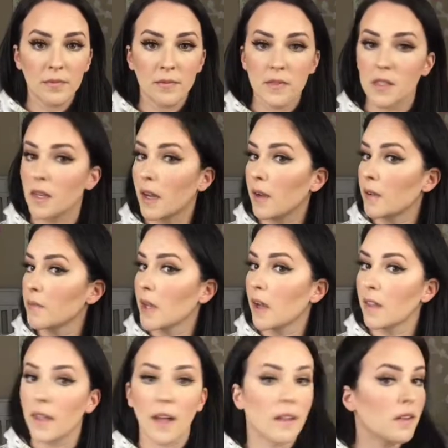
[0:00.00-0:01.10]
So now I've
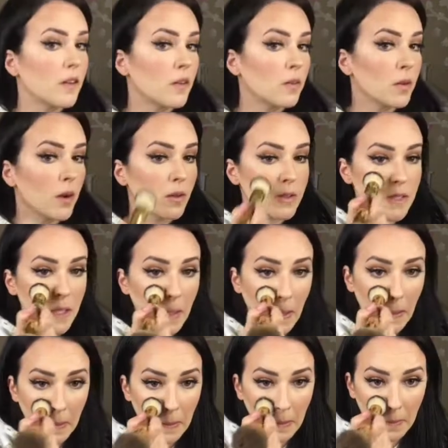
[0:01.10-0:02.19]
got that little rosy
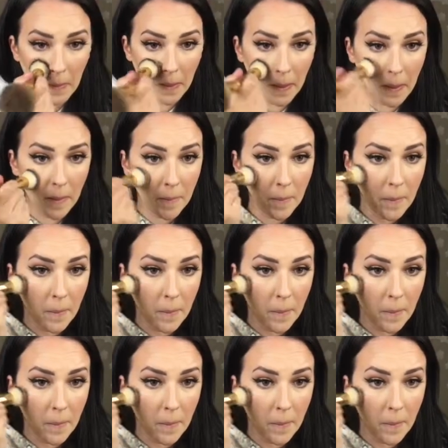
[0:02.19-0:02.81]
color going on.